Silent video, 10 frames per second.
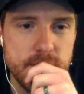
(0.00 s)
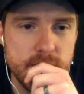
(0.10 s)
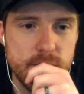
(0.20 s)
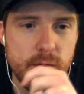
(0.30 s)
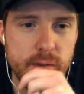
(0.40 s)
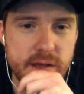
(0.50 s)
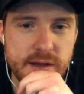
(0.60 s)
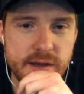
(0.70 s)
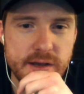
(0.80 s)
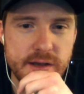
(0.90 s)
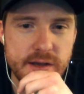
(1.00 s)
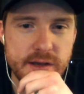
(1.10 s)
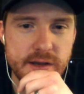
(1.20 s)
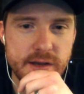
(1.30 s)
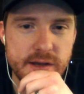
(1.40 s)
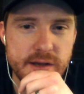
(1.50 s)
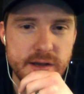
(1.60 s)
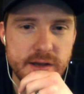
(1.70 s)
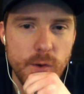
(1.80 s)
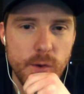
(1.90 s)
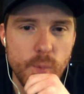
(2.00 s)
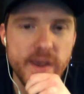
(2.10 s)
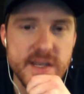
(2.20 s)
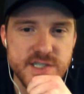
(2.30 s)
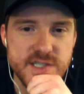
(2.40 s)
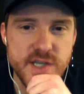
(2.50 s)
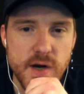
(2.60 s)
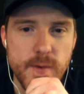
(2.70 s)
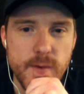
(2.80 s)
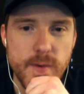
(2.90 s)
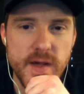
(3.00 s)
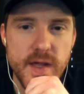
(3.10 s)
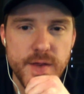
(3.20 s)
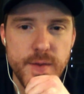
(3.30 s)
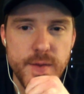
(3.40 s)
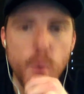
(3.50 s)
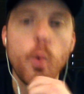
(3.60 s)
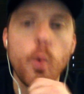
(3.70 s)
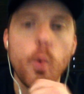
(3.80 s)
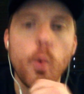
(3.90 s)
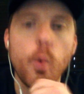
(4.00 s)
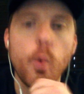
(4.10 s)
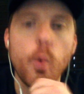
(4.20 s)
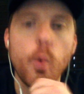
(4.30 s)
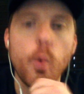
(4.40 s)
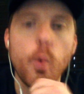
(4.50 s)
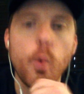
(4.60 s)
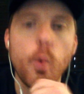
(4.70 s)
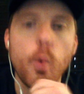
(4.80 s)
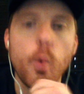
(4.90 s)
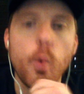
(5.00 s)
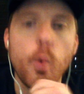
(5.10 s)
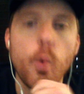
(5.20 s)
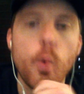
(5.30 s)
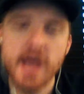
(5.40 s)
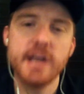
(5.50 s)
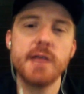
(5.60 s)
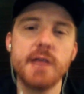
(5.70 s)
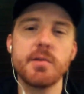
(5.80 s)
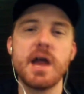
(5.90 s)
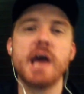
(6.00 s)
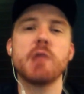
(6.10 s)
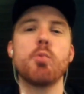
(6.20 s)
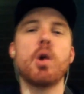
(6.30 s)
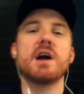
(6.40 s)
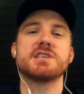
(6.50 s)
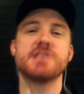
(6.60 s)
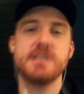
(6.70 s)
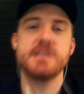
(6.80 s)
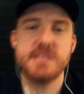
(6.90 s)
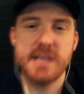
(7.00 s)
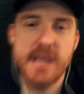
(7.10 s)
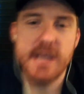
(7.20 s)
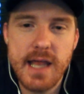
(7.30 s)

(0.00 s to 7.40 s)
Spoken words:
what we could do? We could start with Washington, Stanford. Number 9, Washington